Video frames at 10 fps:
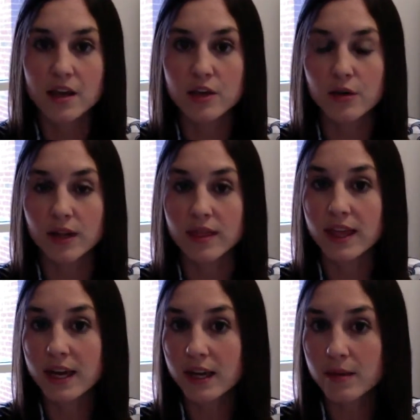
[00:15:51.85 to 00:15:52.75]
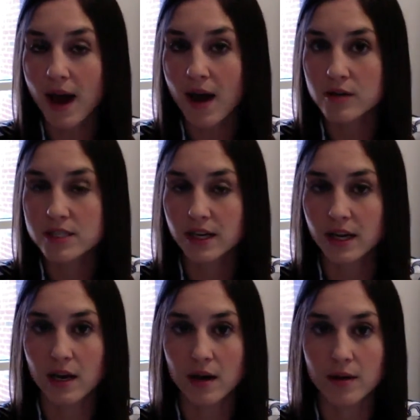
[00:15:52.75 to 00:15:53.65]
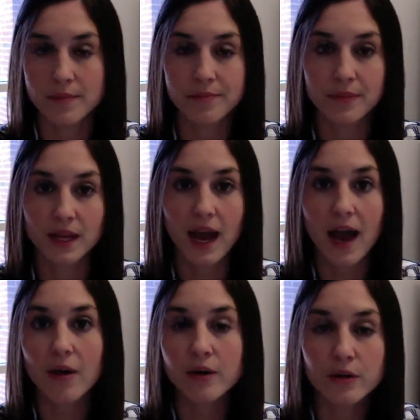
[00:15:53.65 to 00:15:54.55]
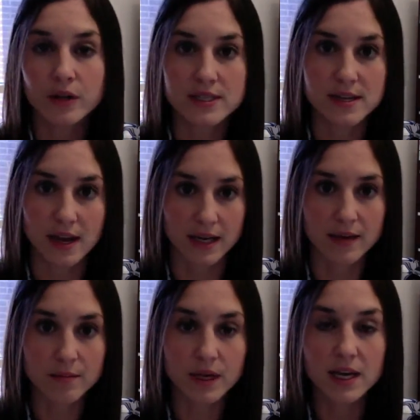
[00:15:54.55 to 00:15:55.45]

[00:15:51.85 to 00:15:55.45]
You could think about how you could study.